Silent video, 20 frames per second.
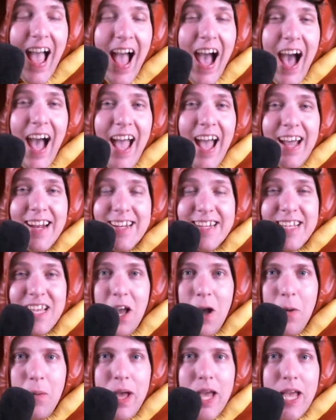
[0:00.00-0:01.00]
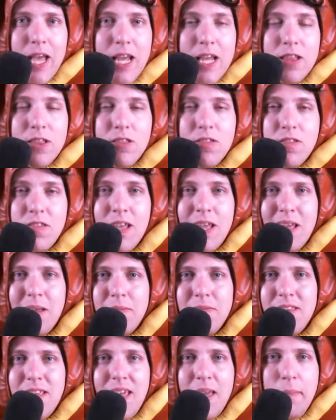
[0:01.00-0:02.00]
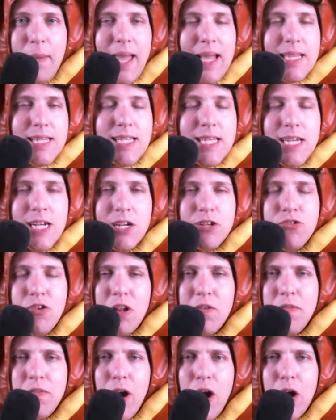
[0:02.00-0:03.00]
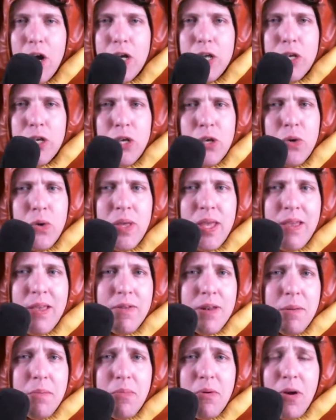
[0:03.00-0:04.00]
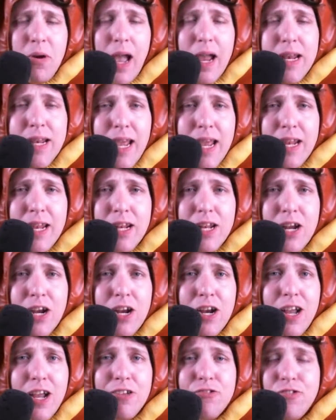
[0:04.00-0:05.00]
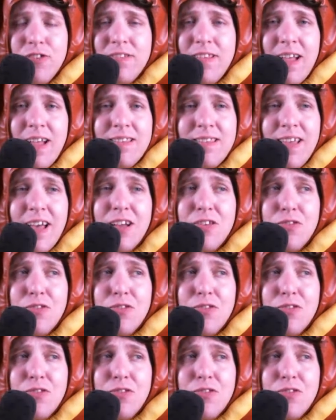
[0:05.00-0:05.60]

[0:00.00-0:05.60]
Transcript: I had to go into MC Command Center and try to figure out who even impregnated her, because she's had sex